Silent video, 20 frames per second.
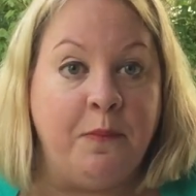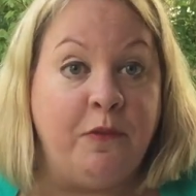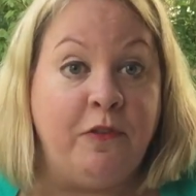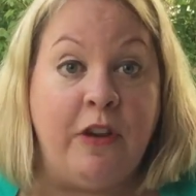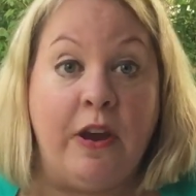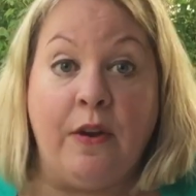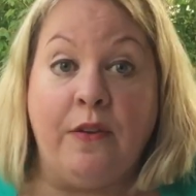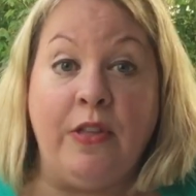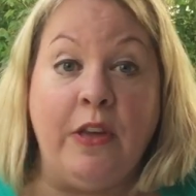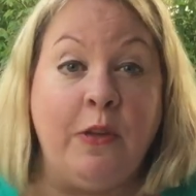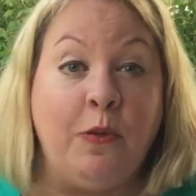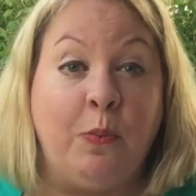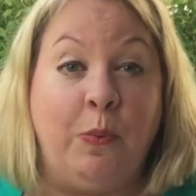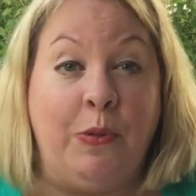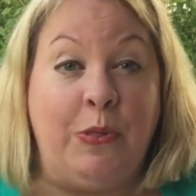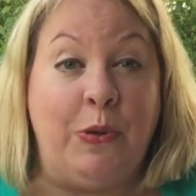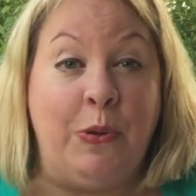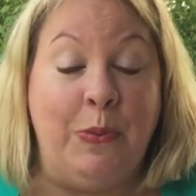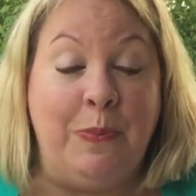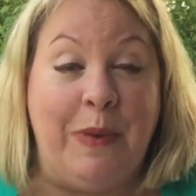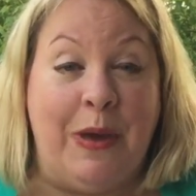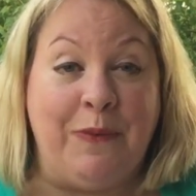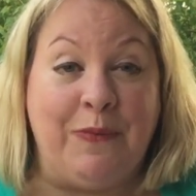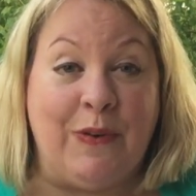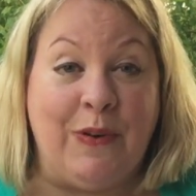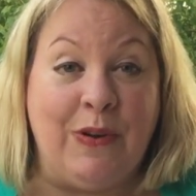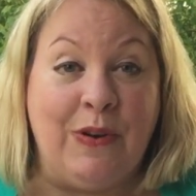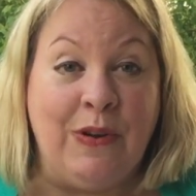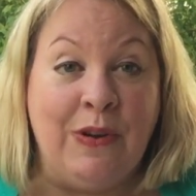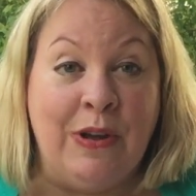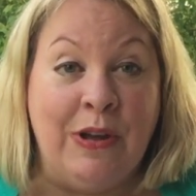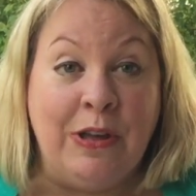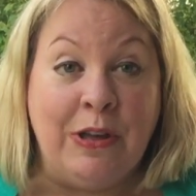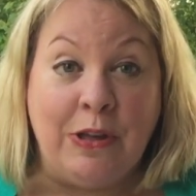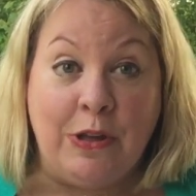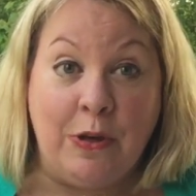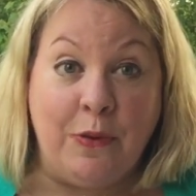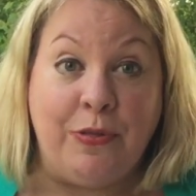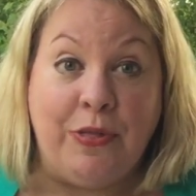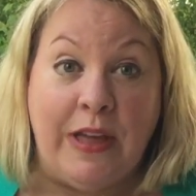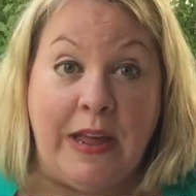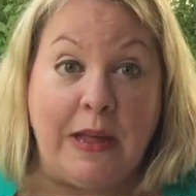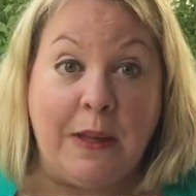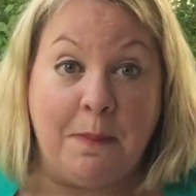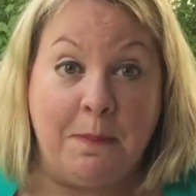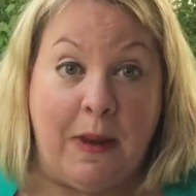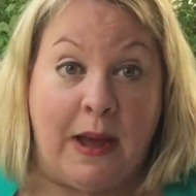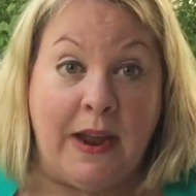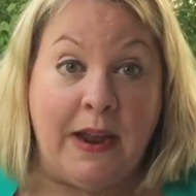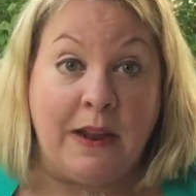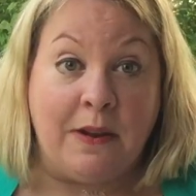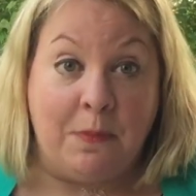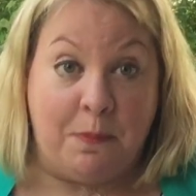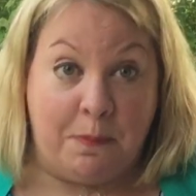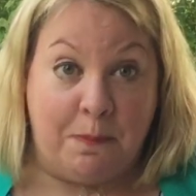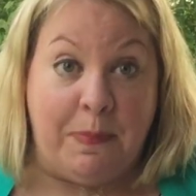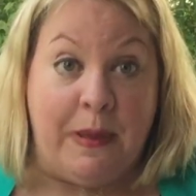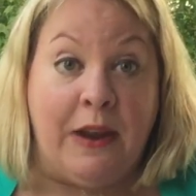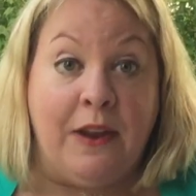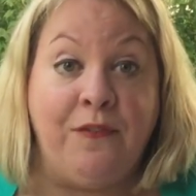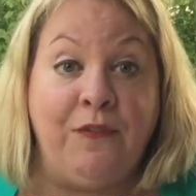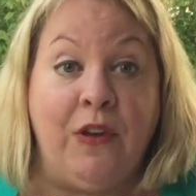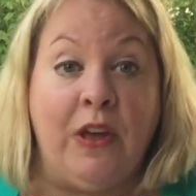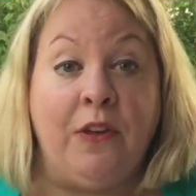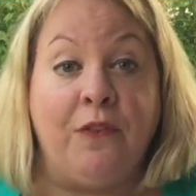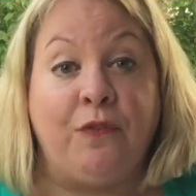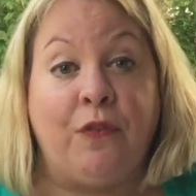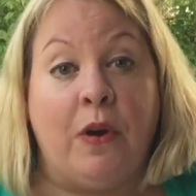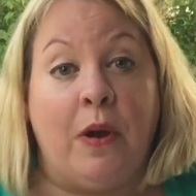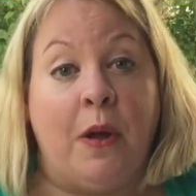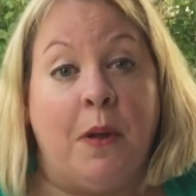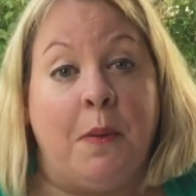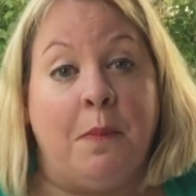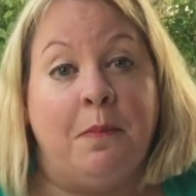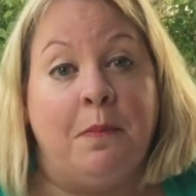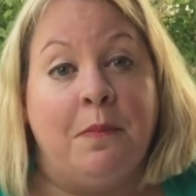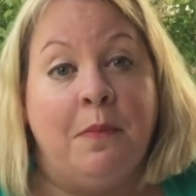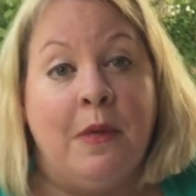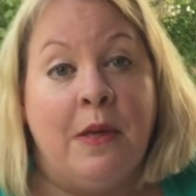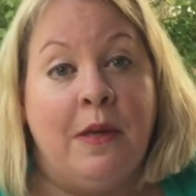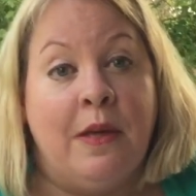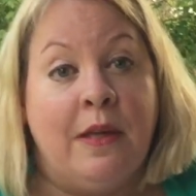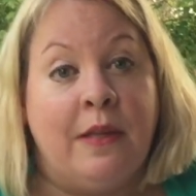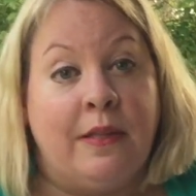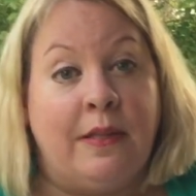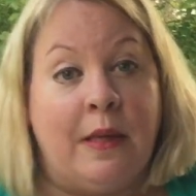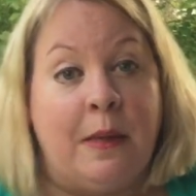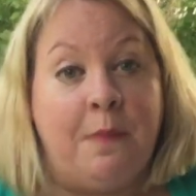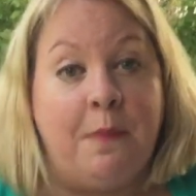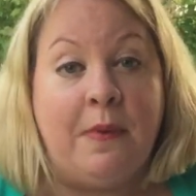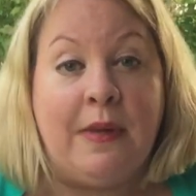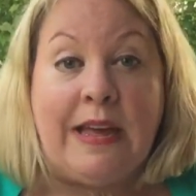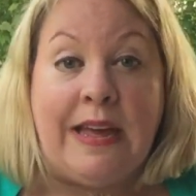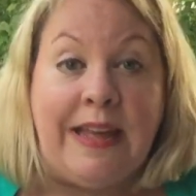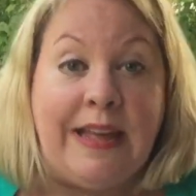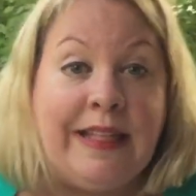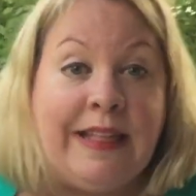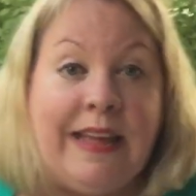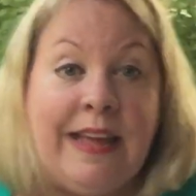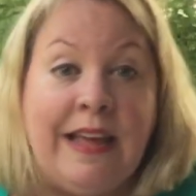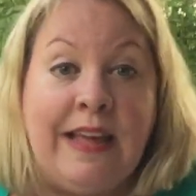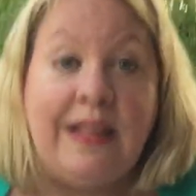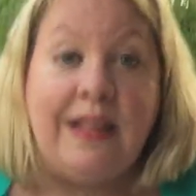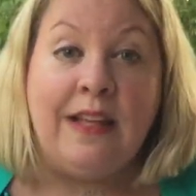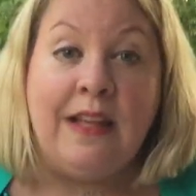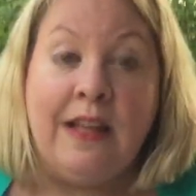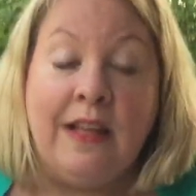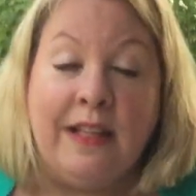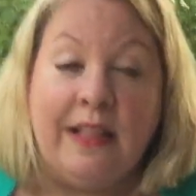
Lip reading: Share this with whomever you think might benefit from some easy,